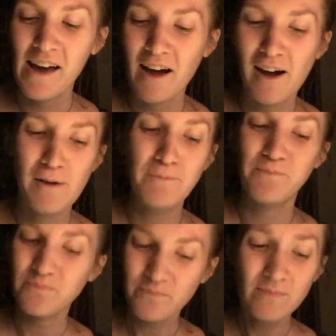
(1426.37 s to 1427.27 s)
Um,
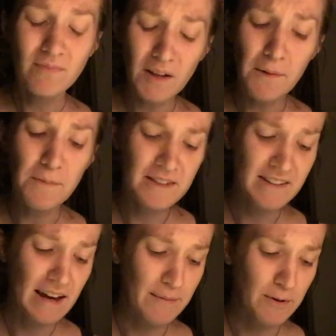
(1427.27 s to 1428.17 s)
but this
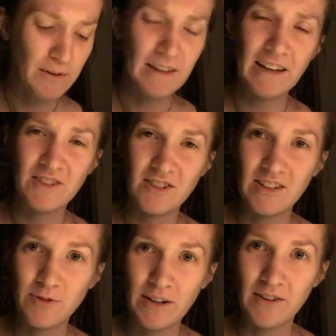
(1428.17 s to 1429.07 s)
time it really actually it
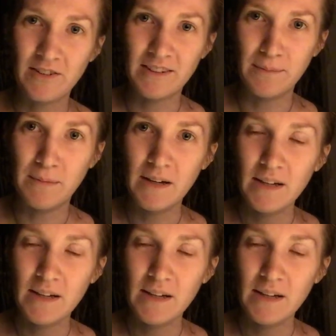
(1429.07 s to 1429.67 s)
triggered some